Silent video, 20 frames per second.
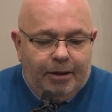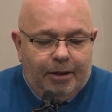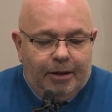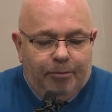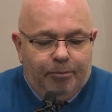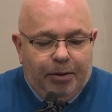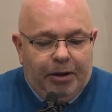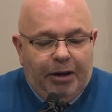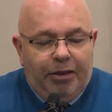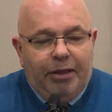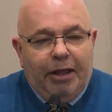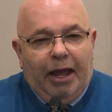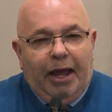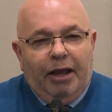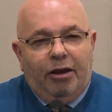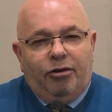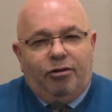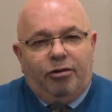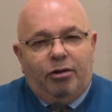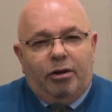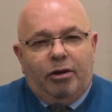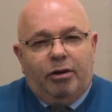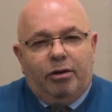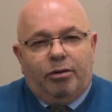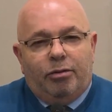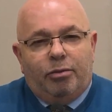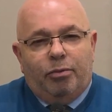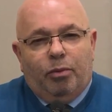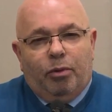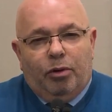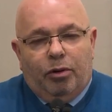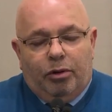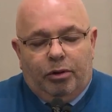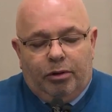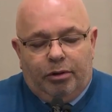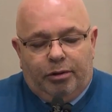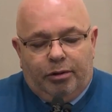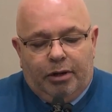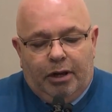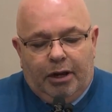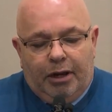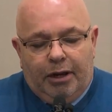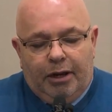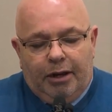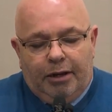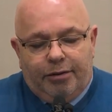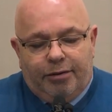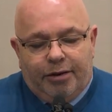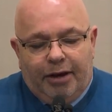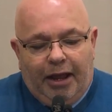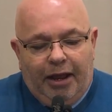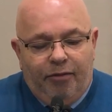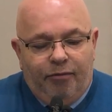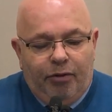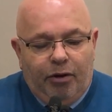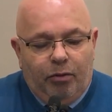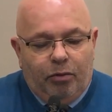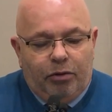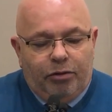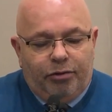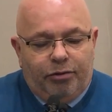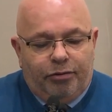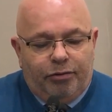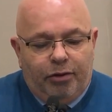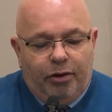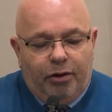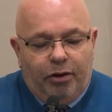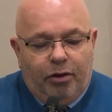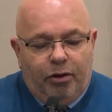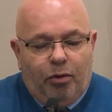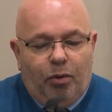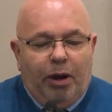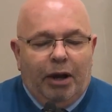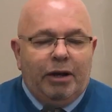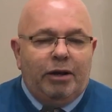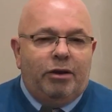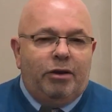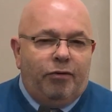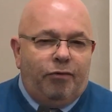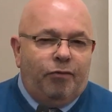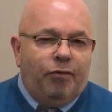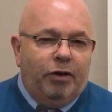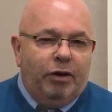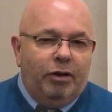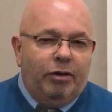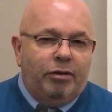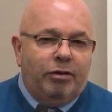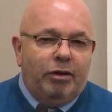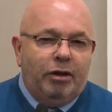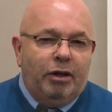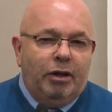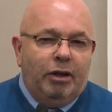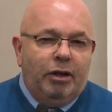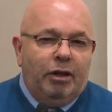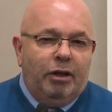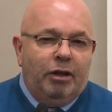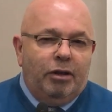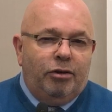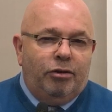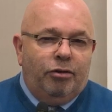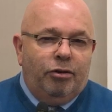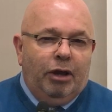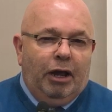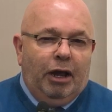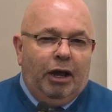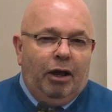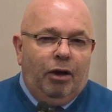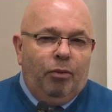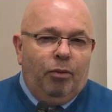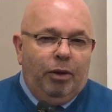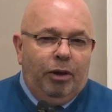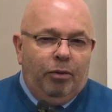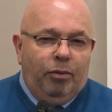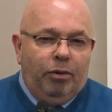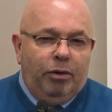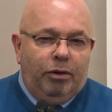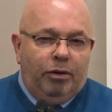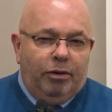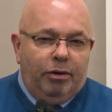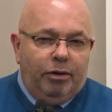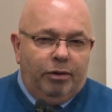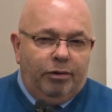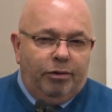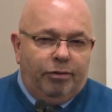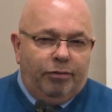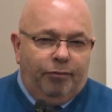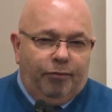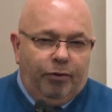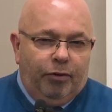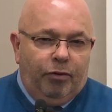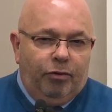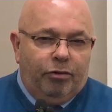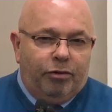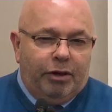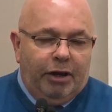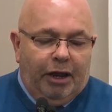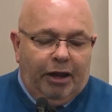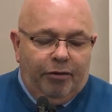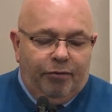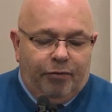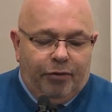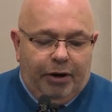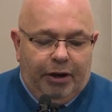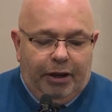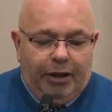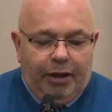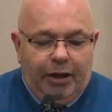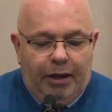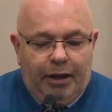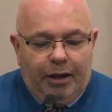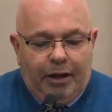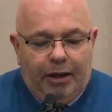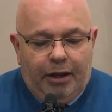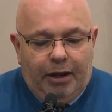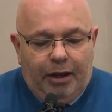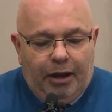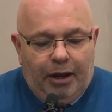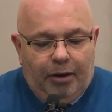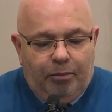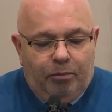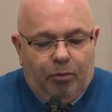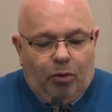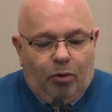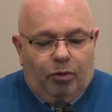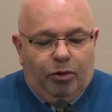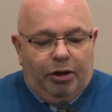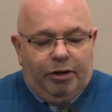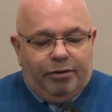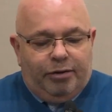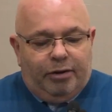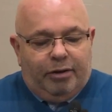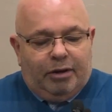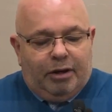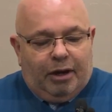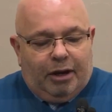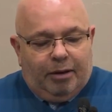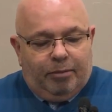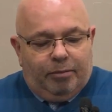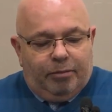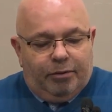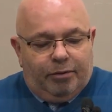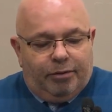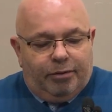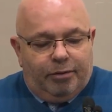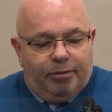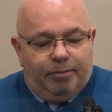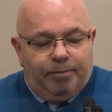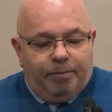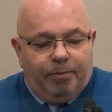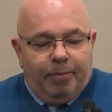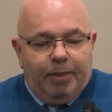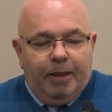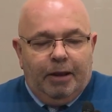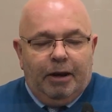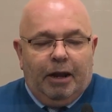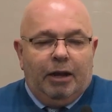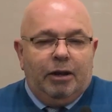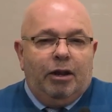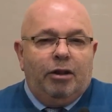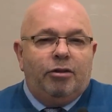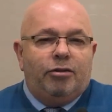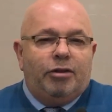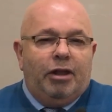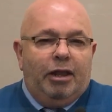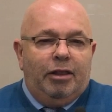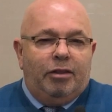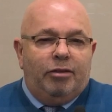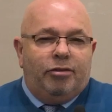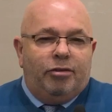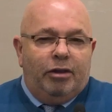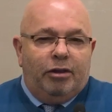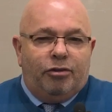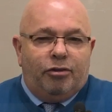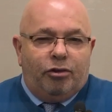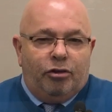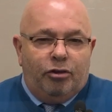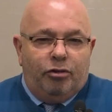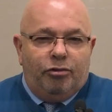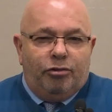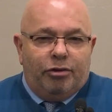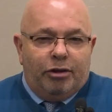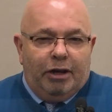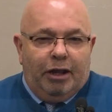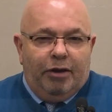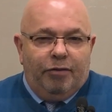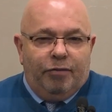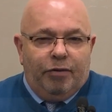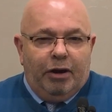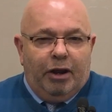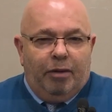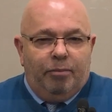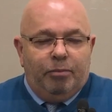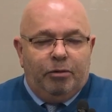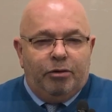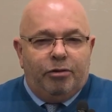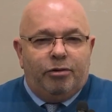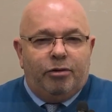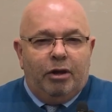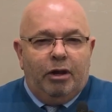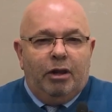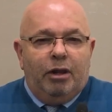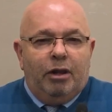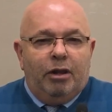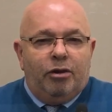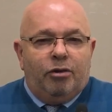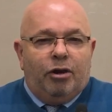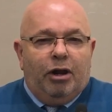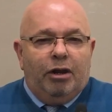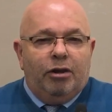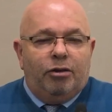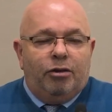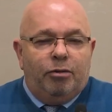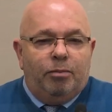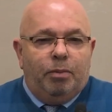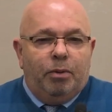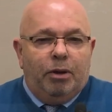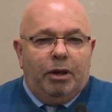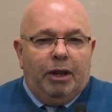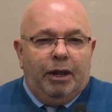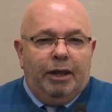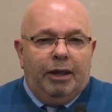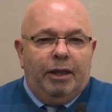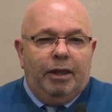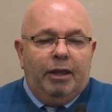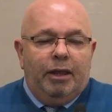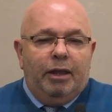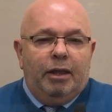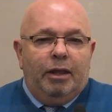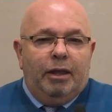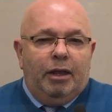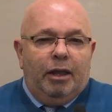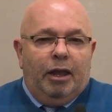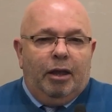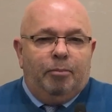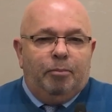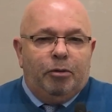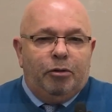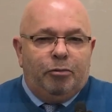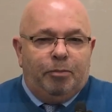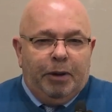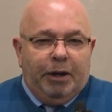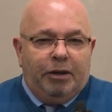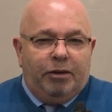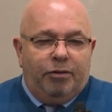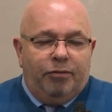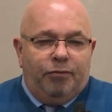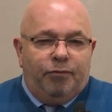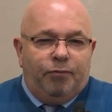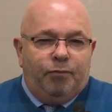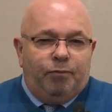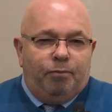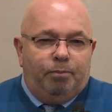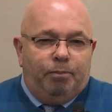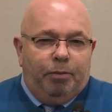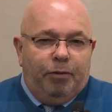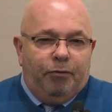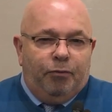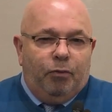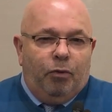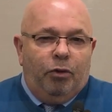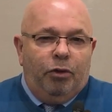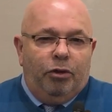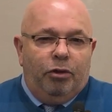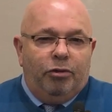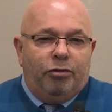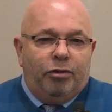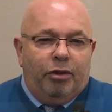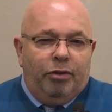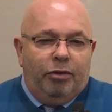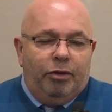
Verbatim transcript: But in the ancient world, slavery was quite different to how we would view slavery in more recent times. Now, I don't say this excuse slavery, I'm just trying to put a, a perspective before you so that